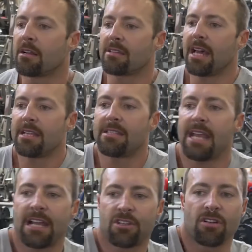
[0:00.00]
because that is
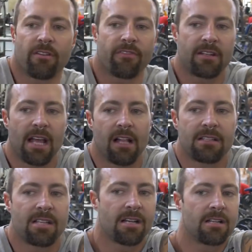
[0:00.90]
the action of the delt,
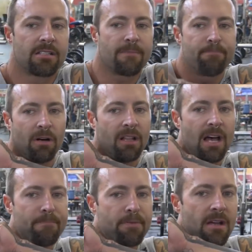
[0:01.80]
to pull
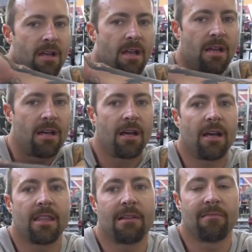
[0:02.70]
up
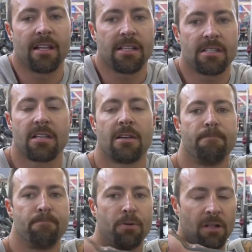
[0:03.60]
and then release.
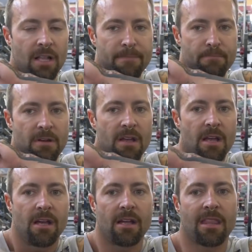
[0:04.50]
Pull up
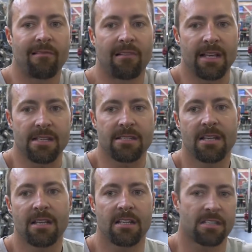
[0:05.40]
and then release.
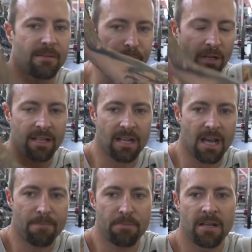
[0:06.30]
It doesn't pull it
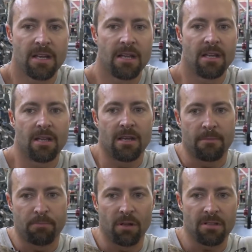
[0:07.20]
up,
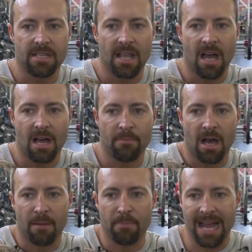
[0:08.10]
pulls the arm
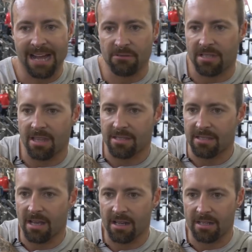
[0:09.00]
up out to the
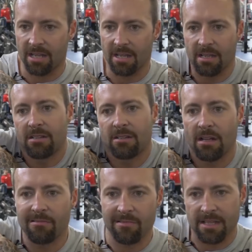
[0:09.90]
side.
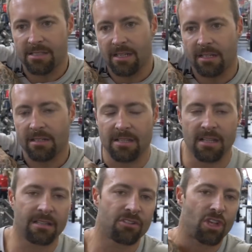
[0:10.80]
Don't raise it,
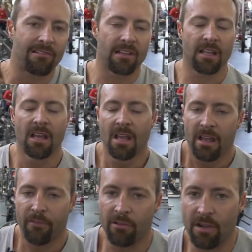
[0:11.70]
because generally,
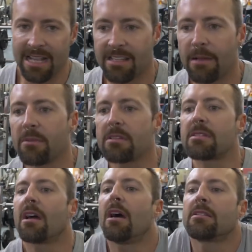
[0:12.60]
if you raise up, you'll
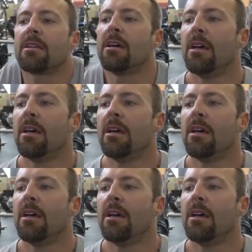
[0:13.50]
start